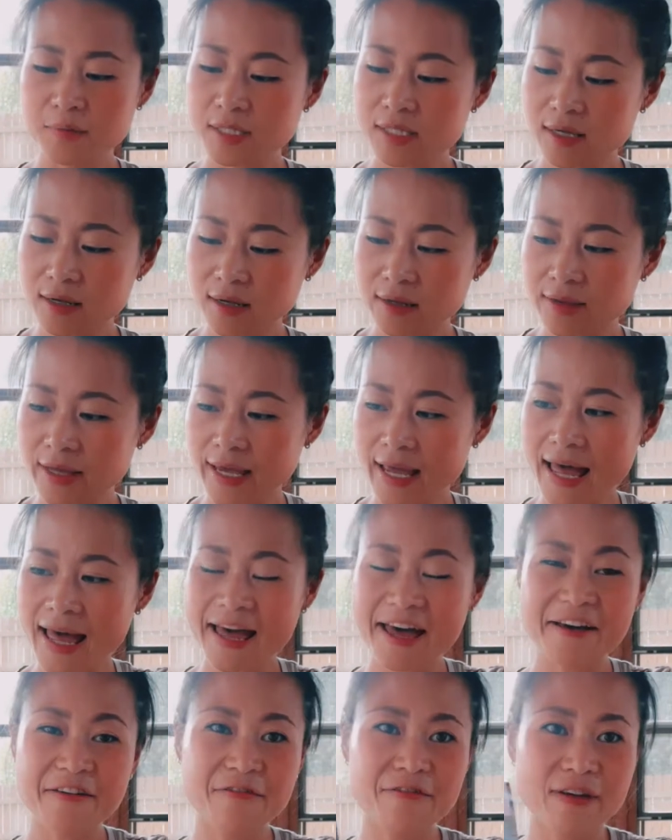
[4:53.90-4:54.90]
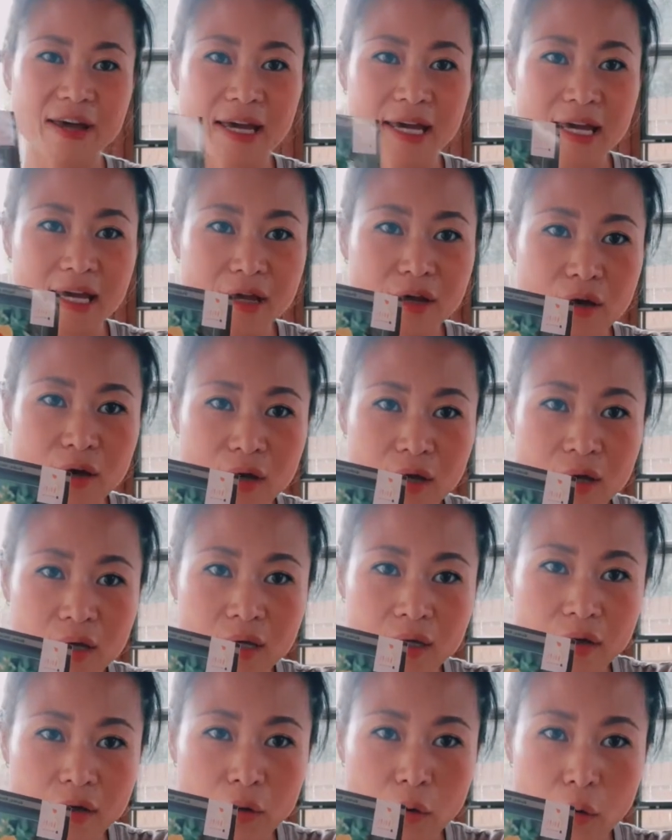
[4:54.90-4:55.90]
then they have a
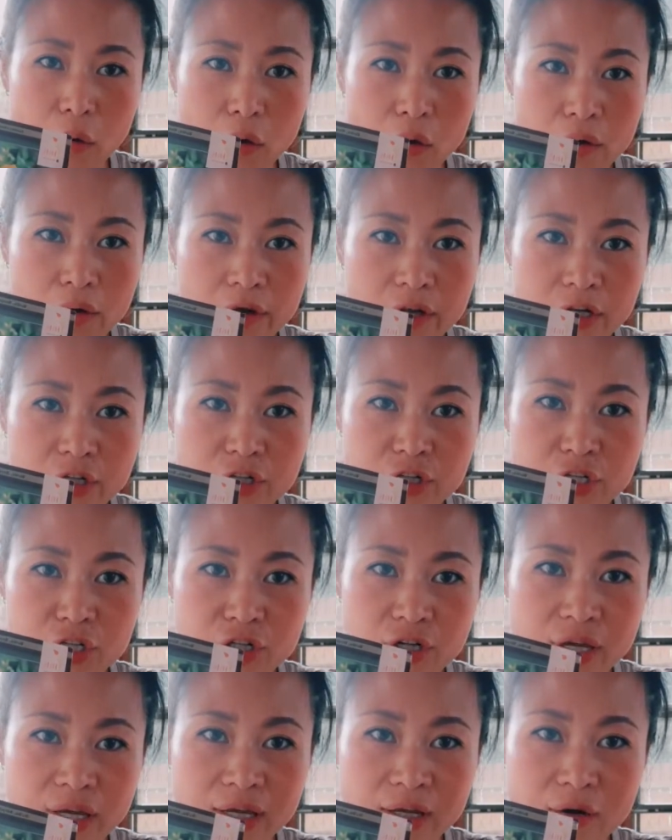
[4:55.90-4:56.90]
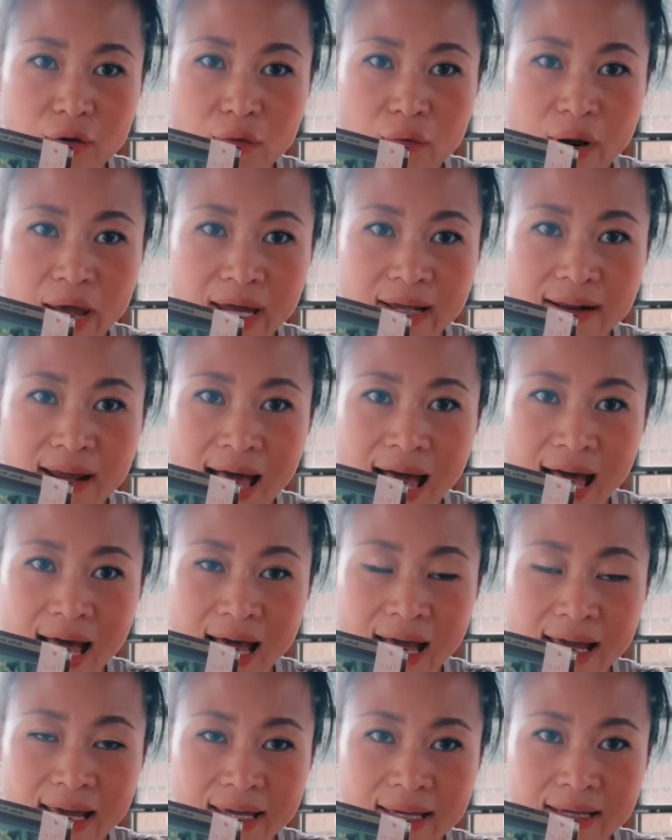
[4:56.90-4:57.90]
orange and a red
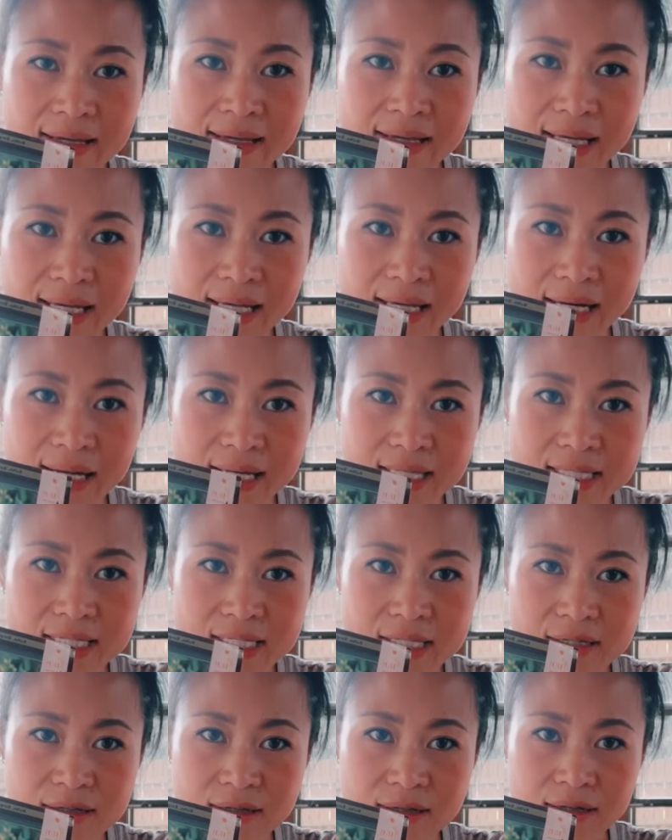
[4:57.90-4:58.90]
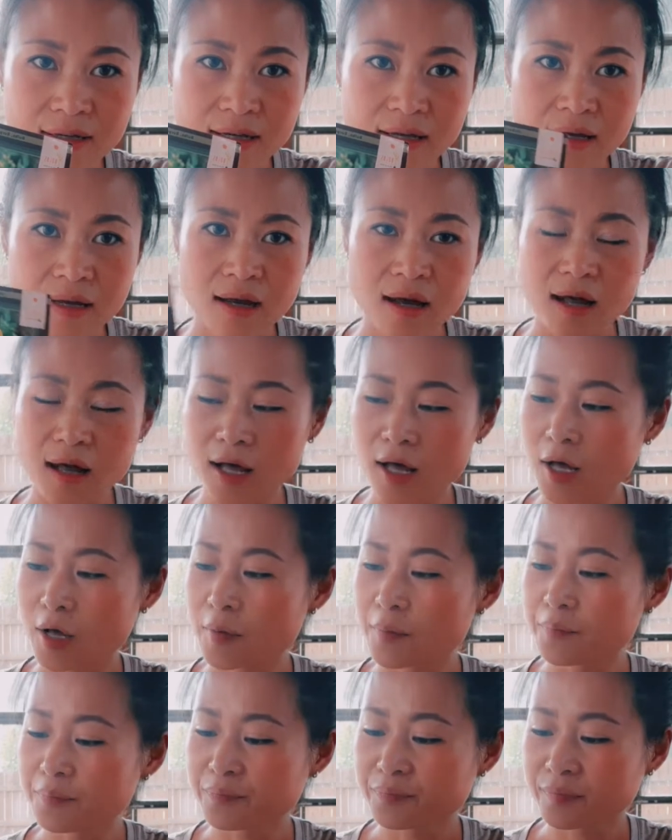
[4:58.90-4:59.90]
eye in it.
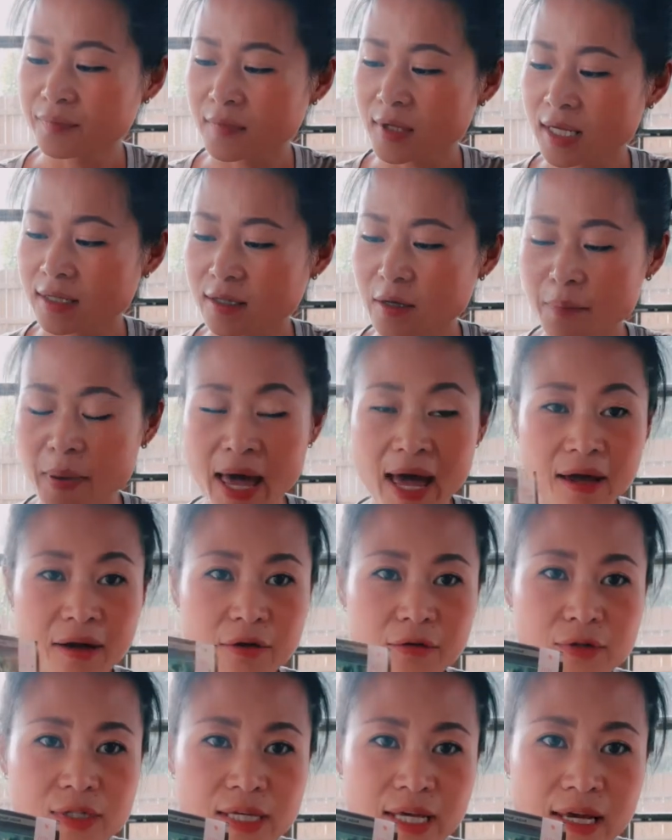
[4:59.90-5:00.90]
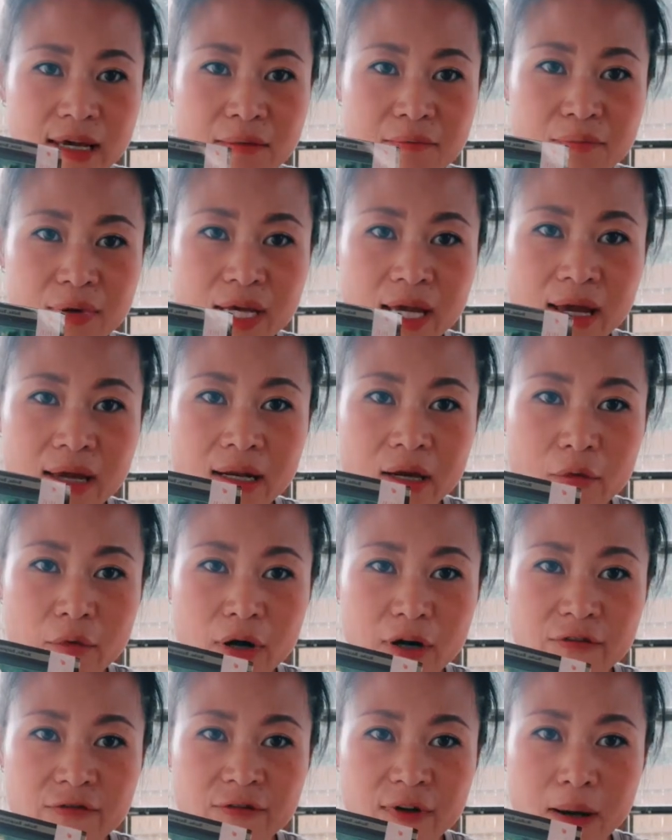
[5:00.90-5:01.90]
The petals can be anywhere
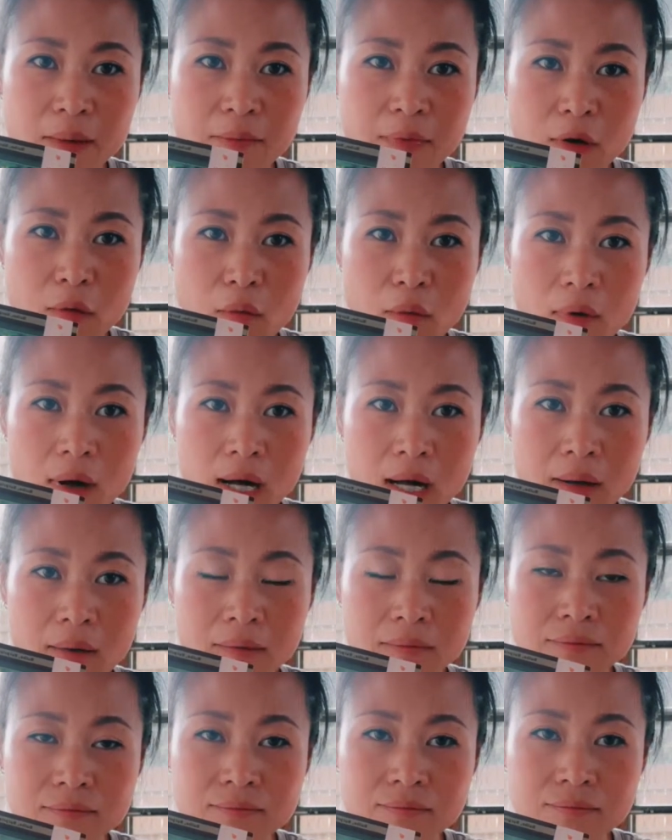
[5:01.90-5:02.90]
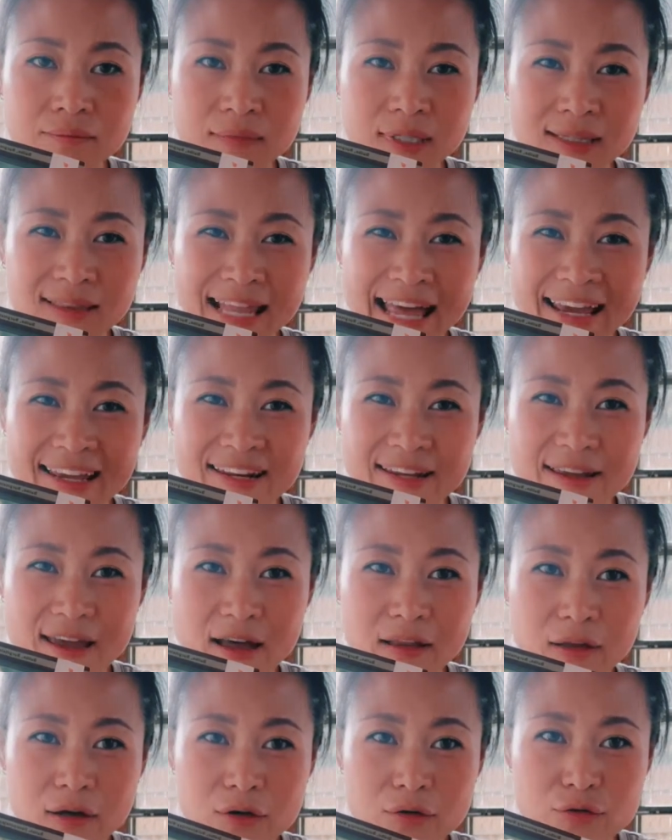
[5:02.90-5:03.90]
from light
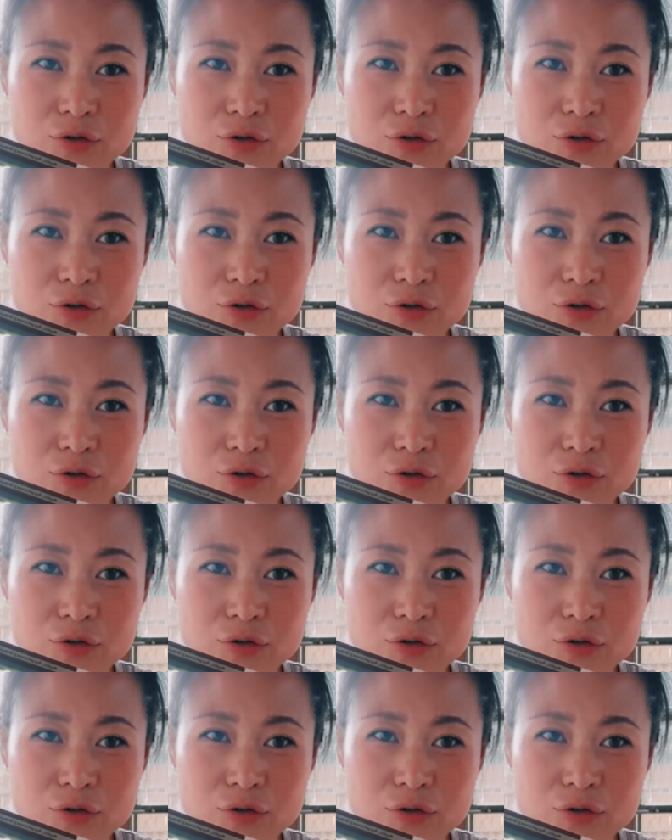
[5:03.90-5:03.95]
yellow